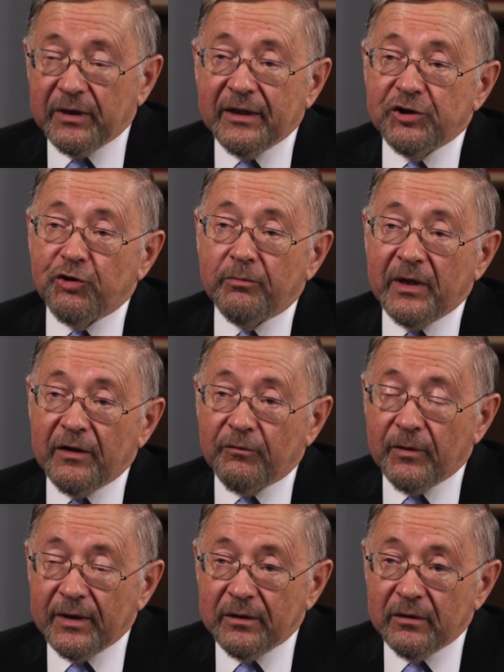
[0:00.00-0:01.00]
but as you may
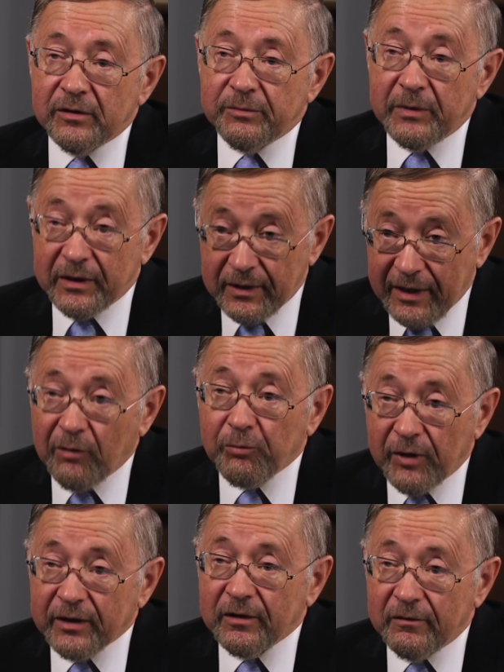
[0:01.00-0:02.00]
have read, there's been an
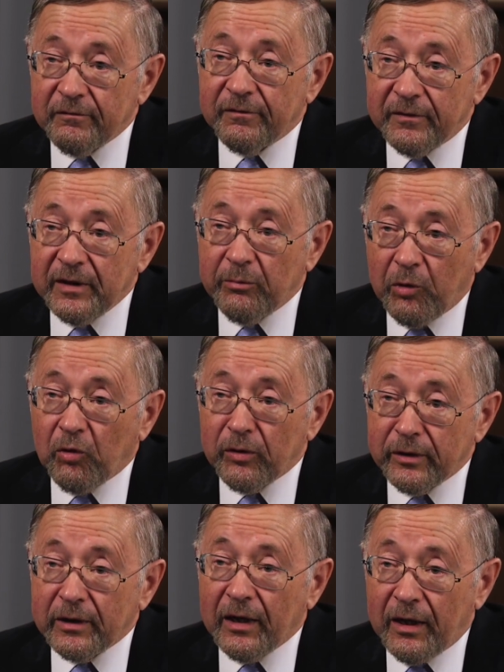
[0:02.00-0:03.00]
outbreak of
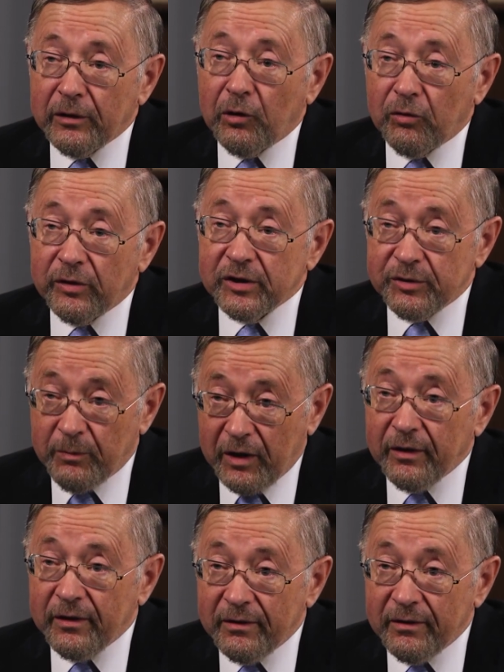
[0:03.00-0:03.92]
Ebola in Congo this month.